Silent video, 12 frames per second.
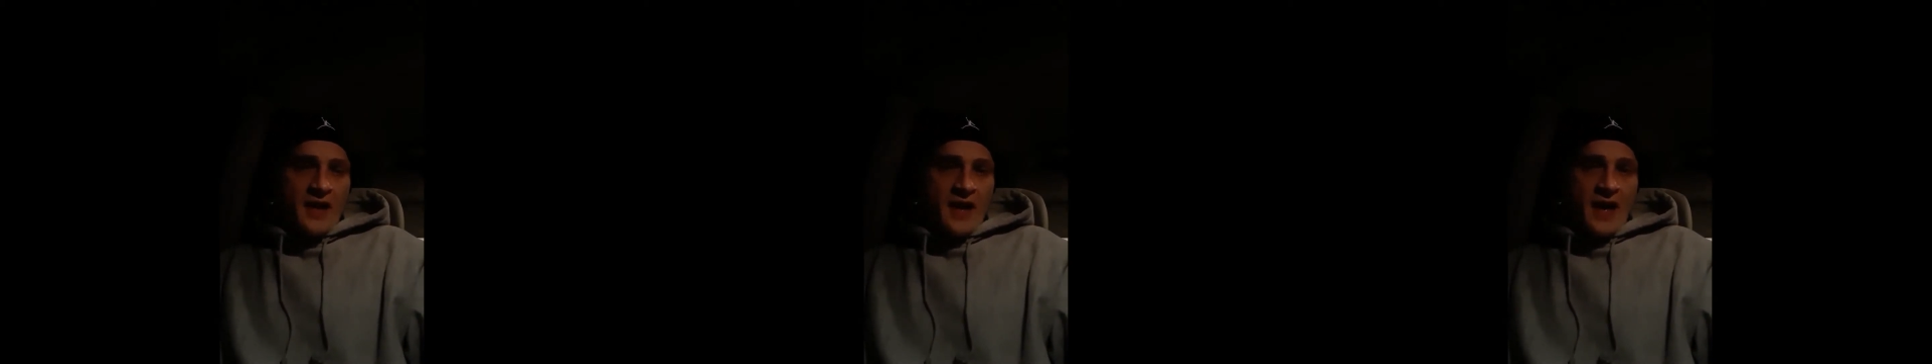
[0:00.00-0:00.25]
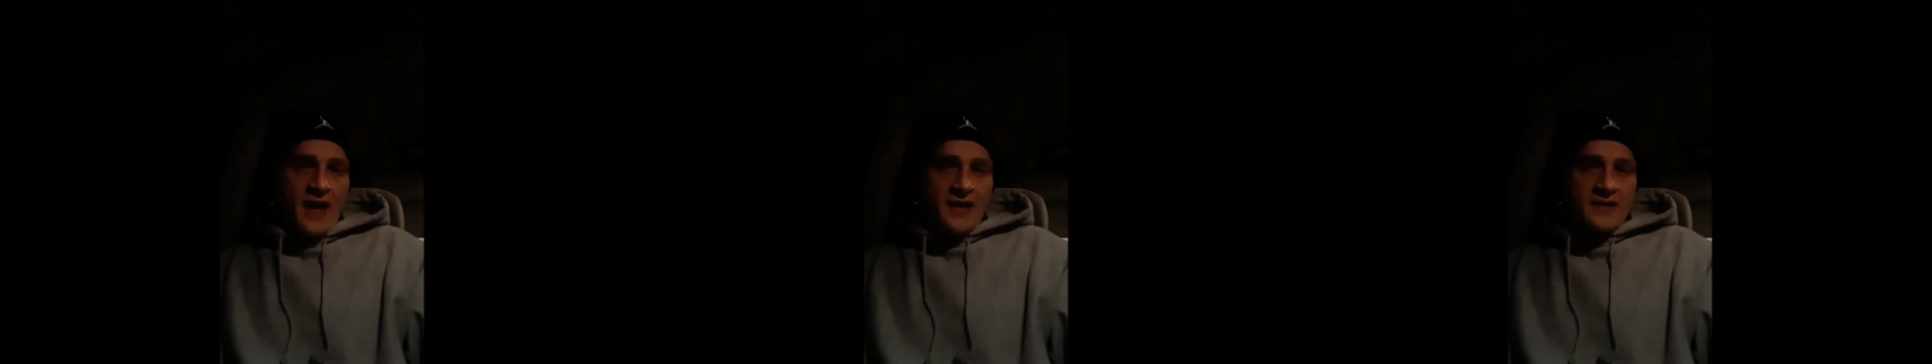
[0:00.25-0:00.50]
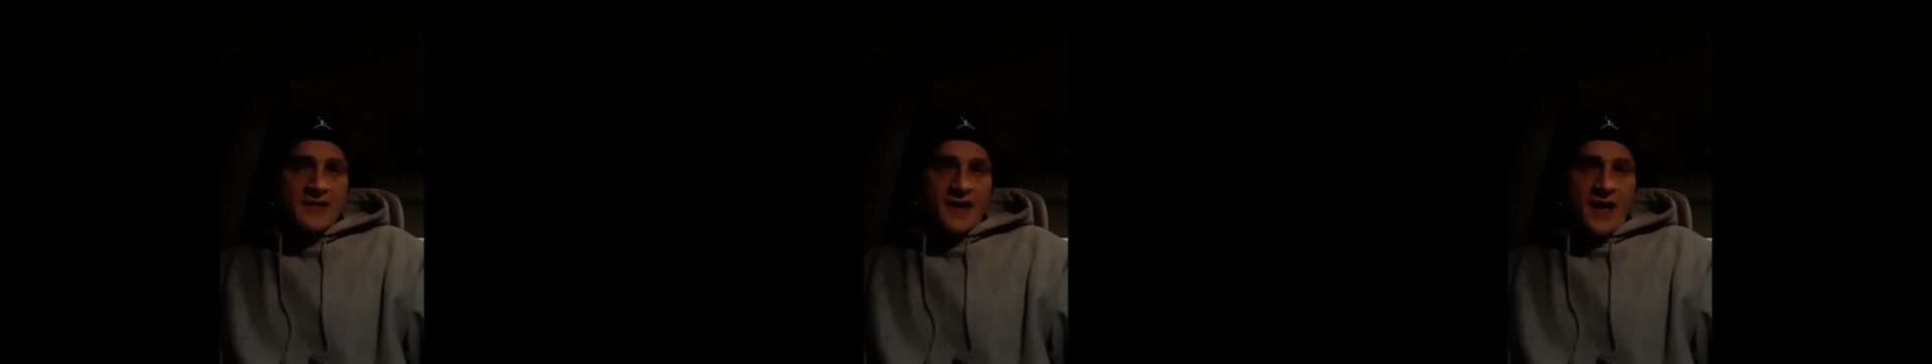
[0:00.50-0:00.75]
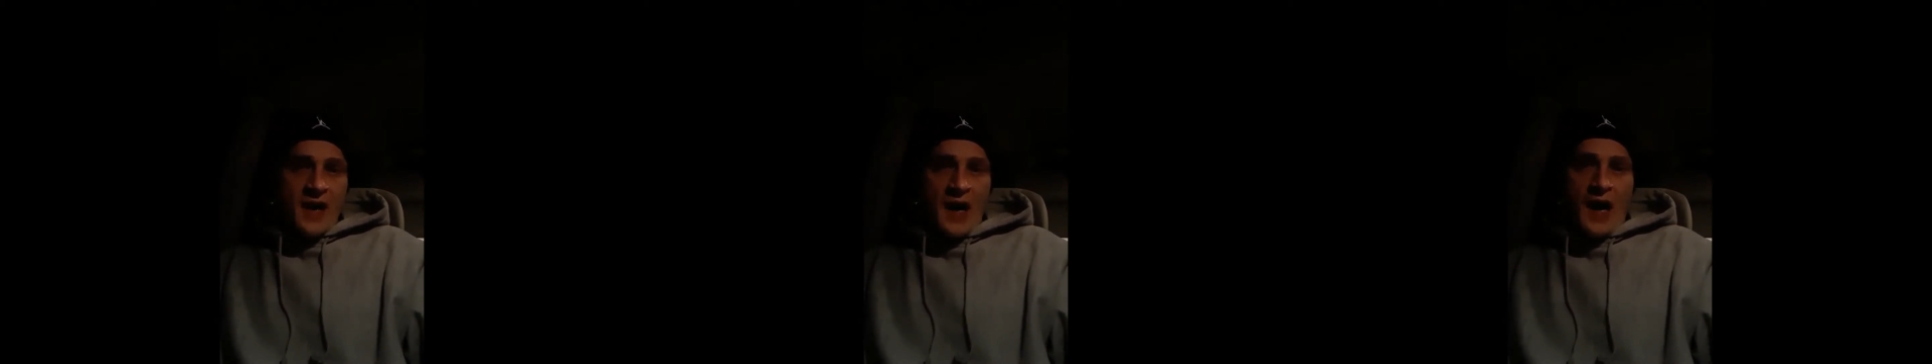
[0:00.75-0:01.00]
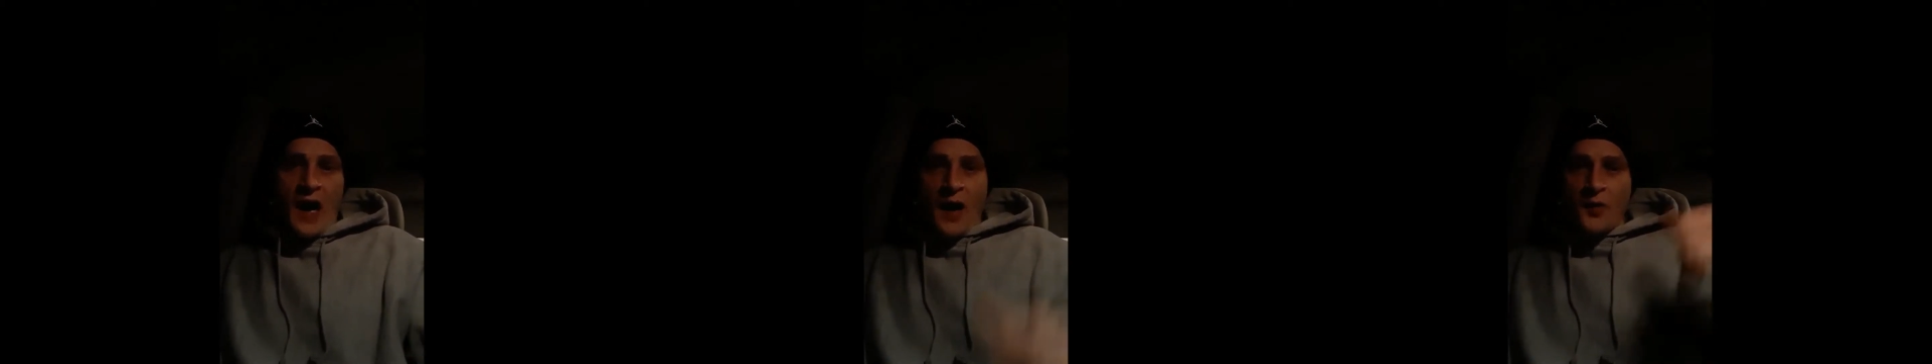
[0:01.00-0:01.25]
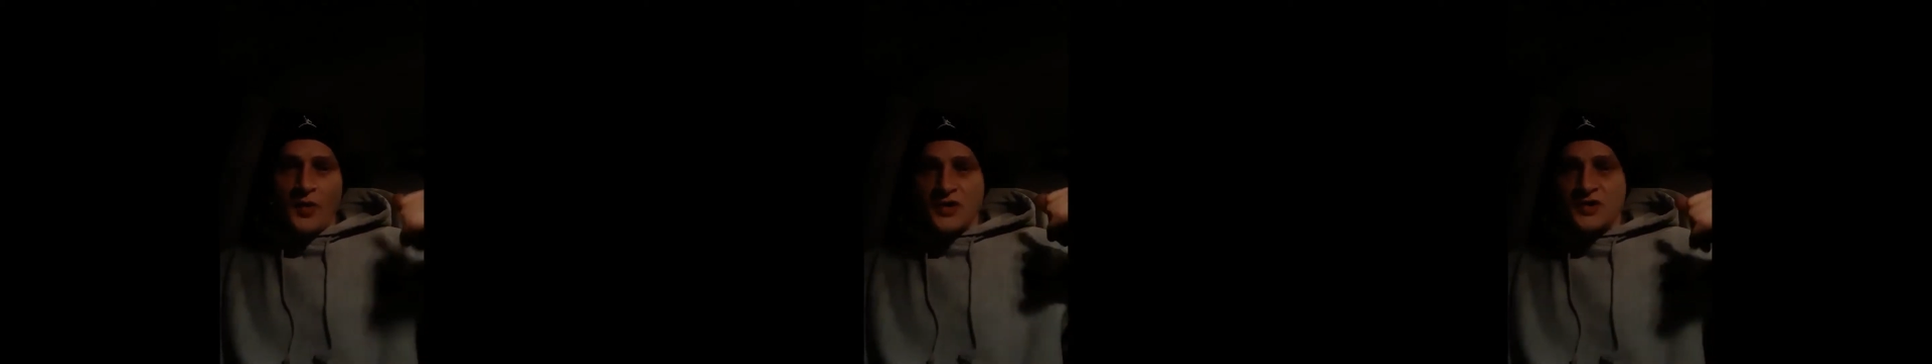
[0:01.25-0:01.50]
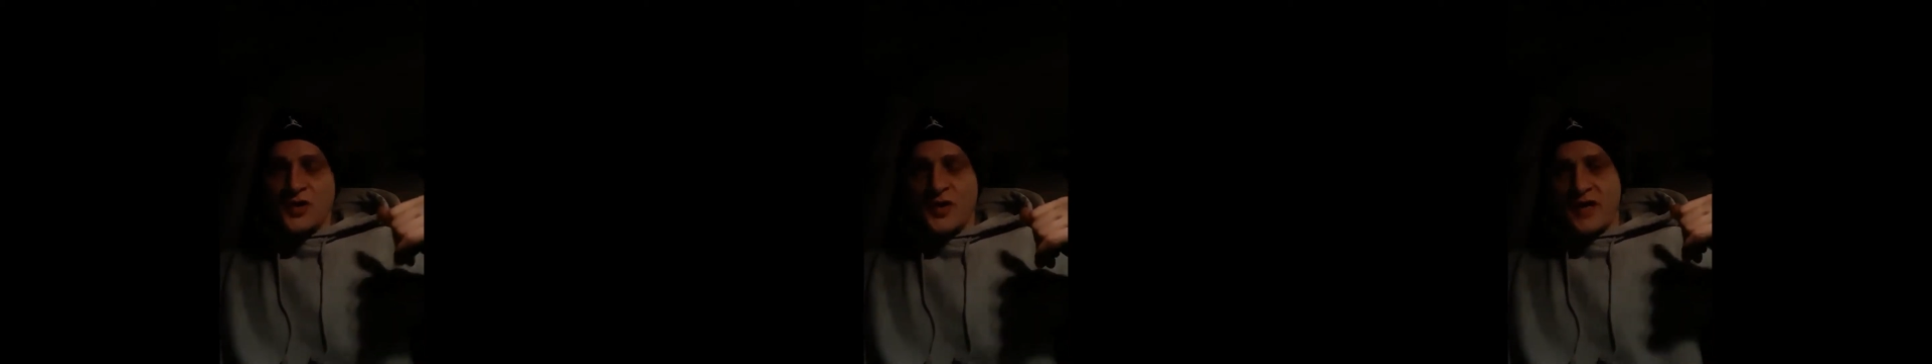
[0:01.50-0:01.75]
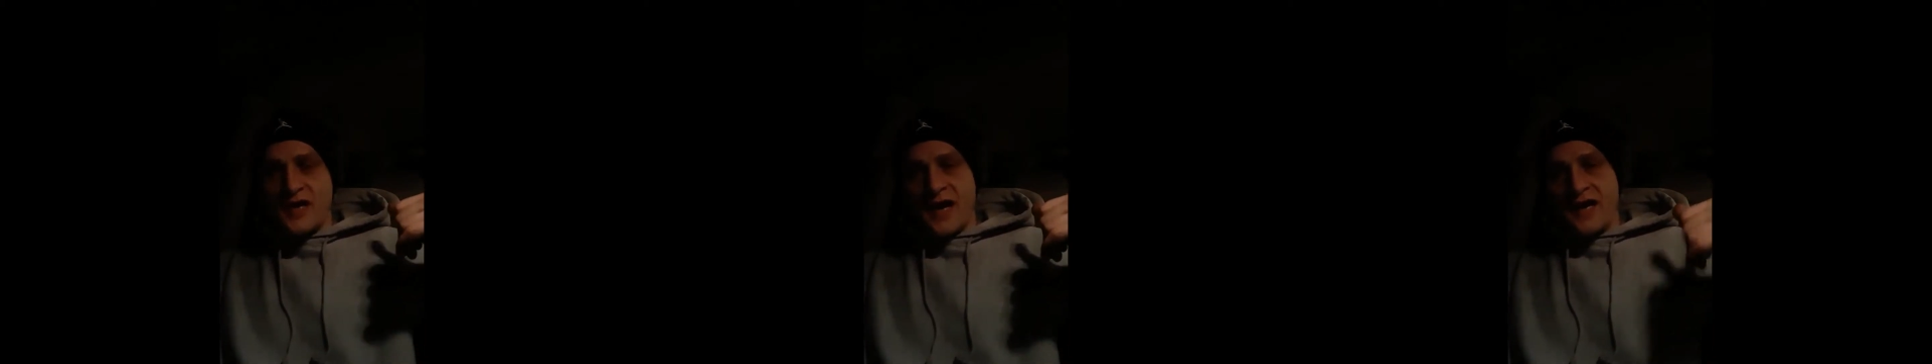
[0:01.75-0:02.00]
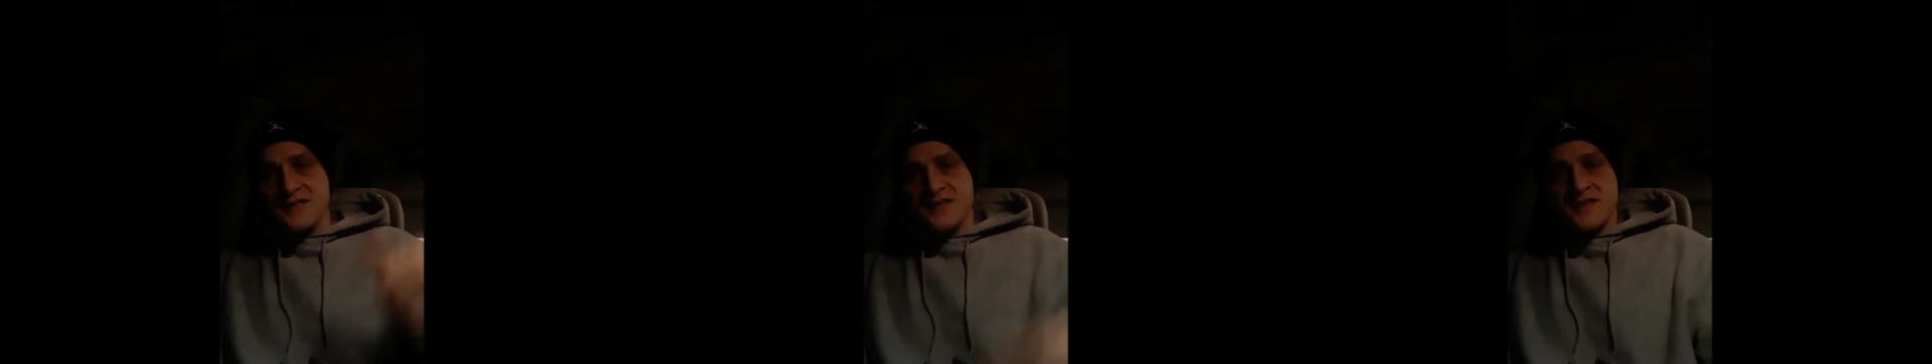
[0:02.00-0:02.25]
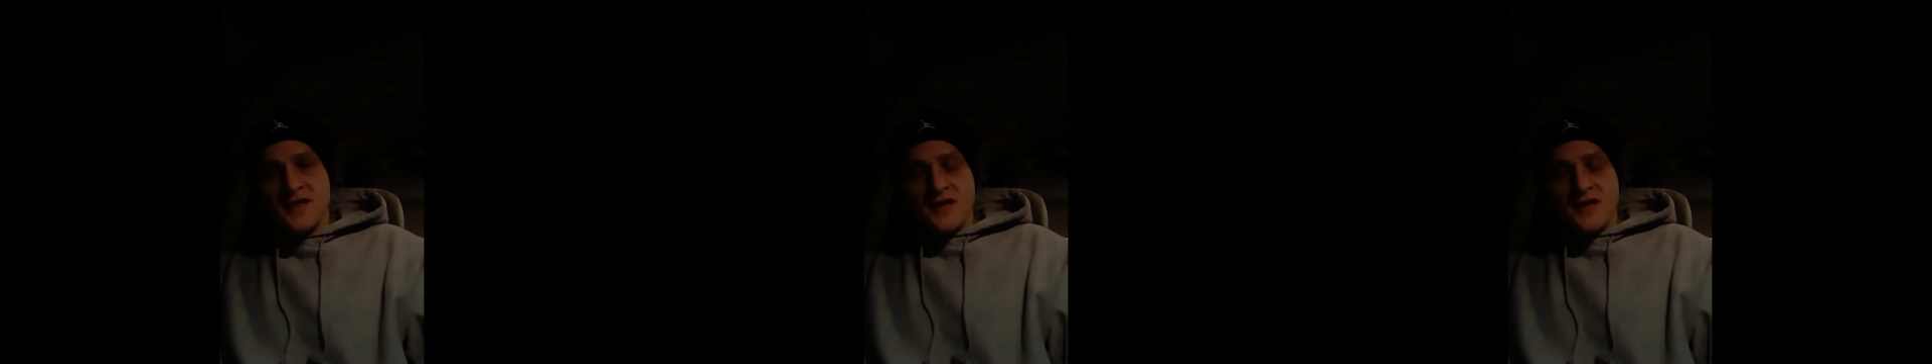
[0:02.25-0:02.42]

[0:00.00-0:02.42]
and I want to show you guys